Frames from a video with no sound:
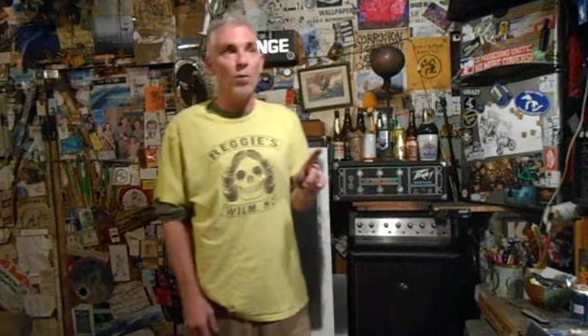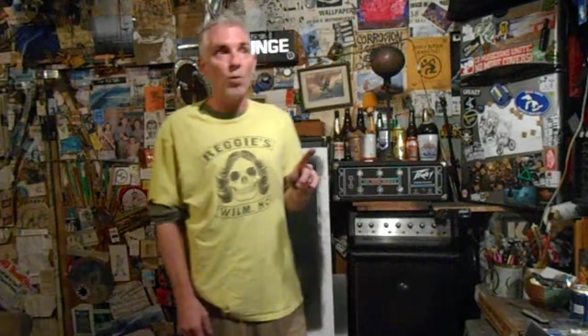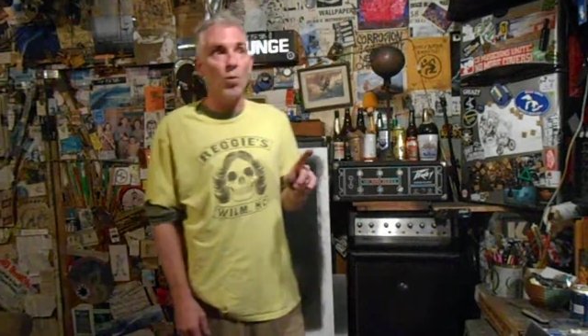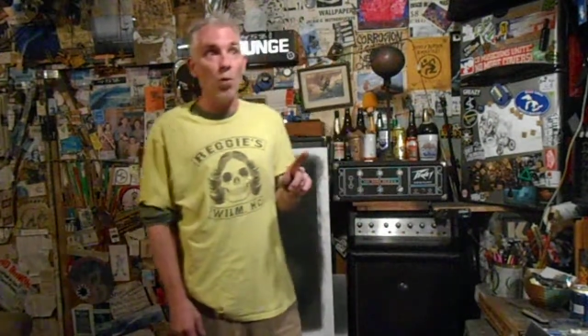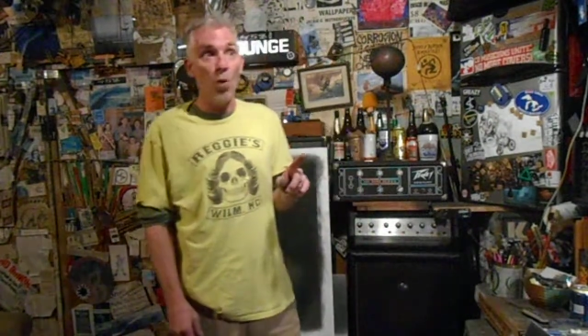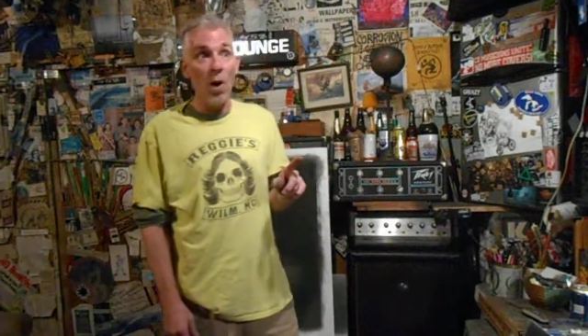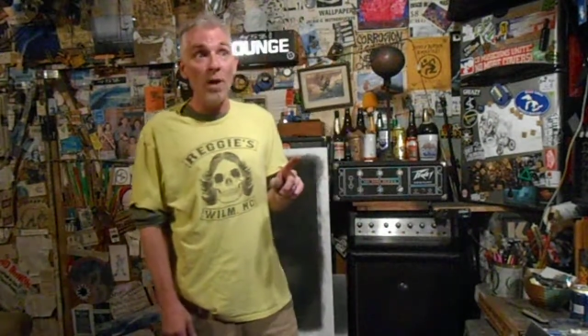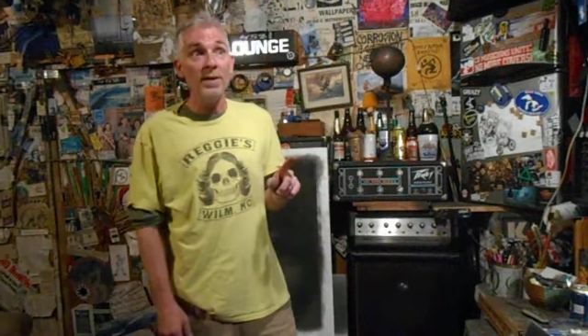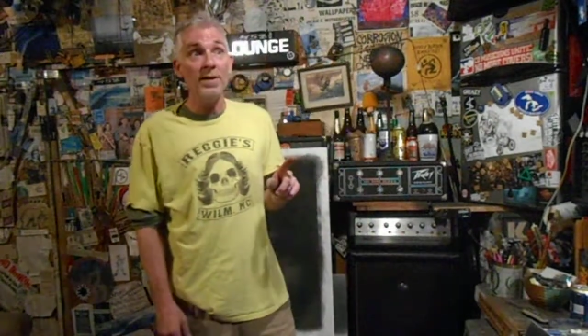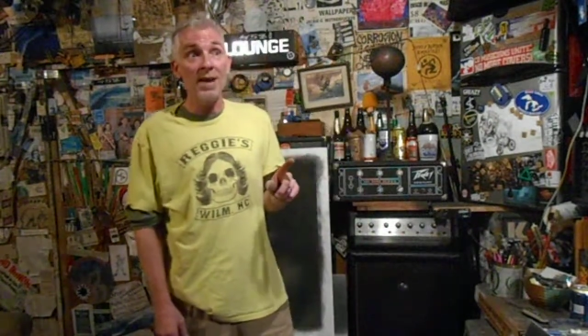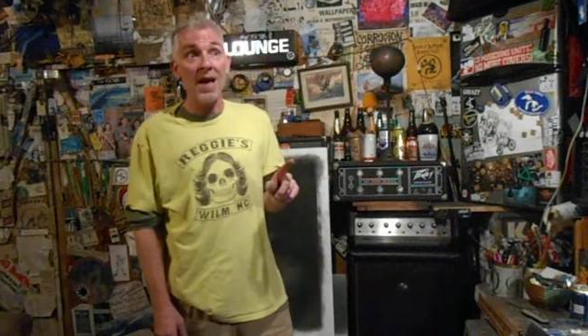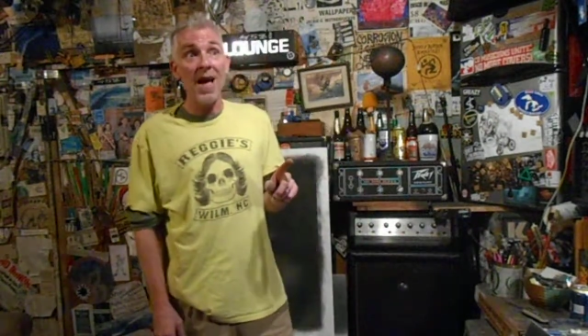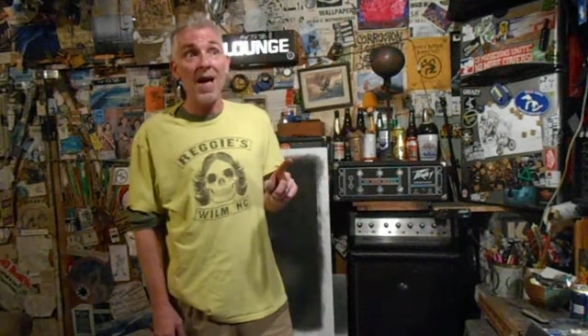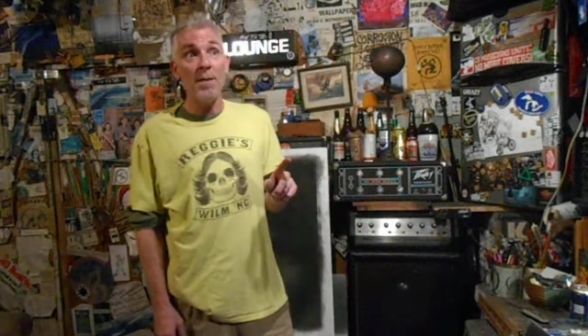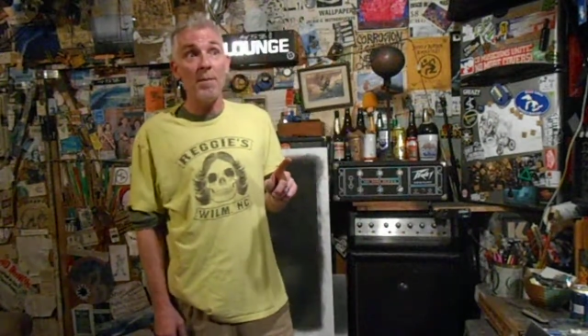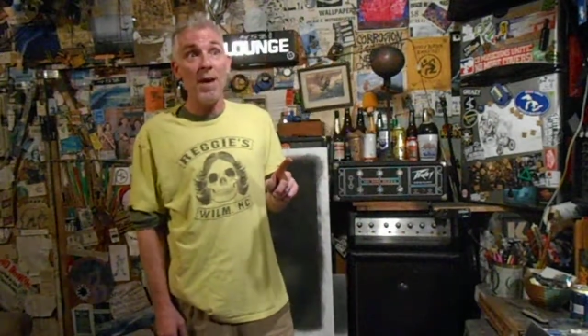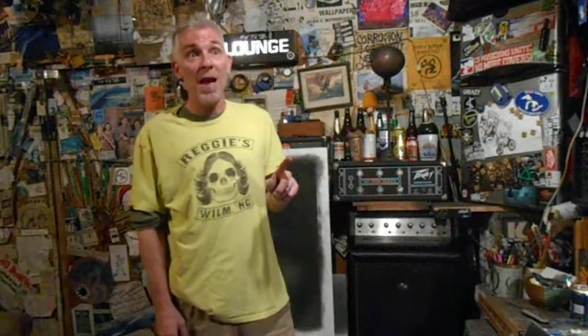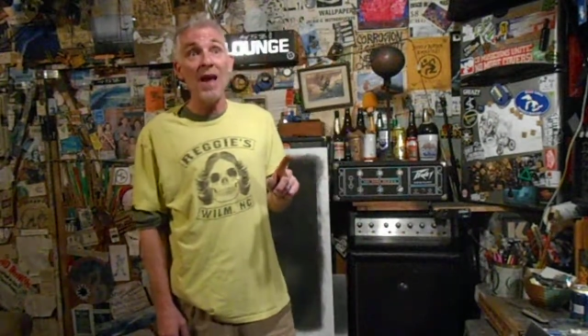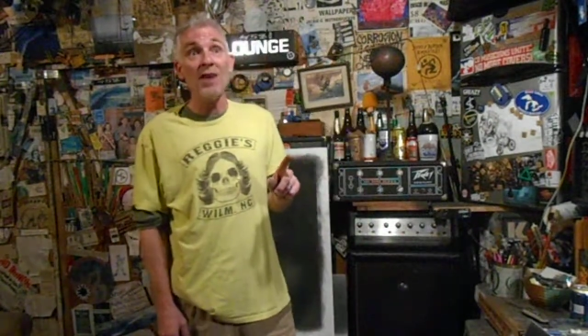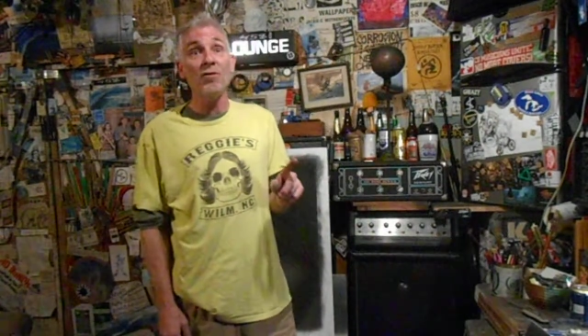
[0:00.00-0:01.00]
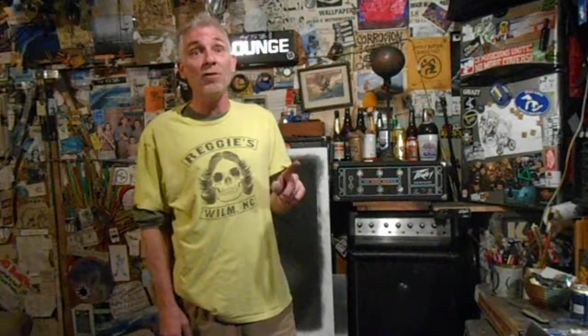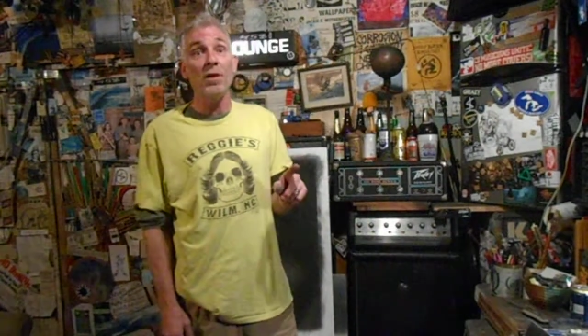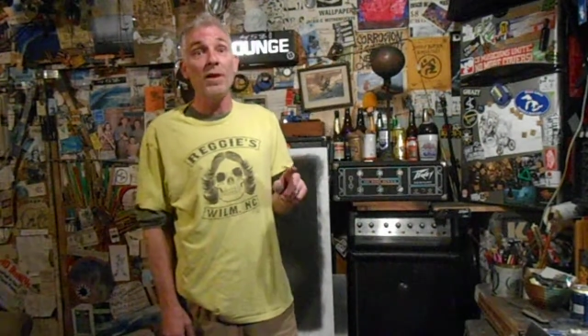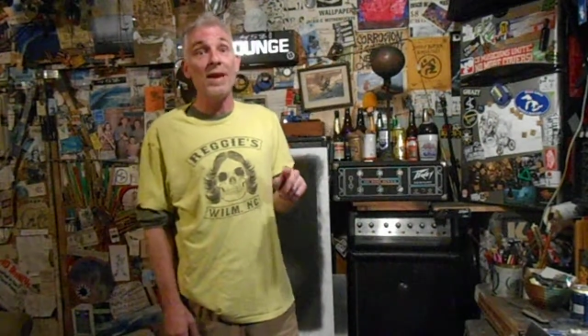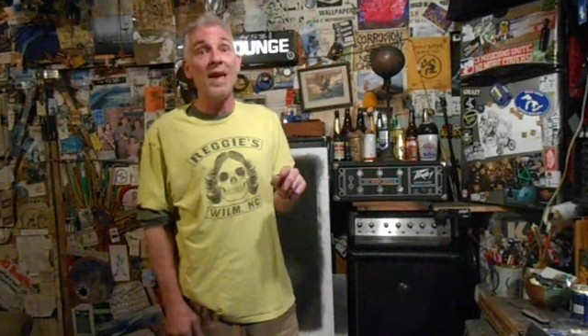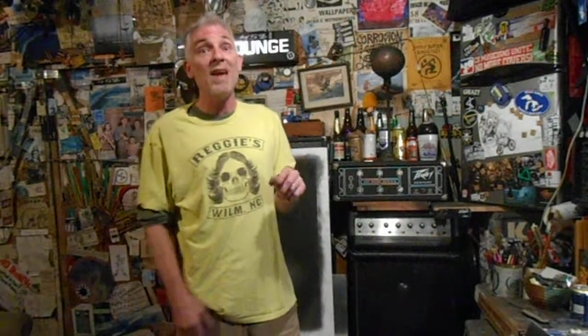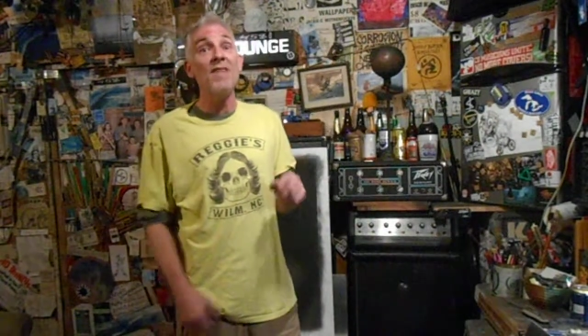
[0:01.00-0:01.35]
one time actually,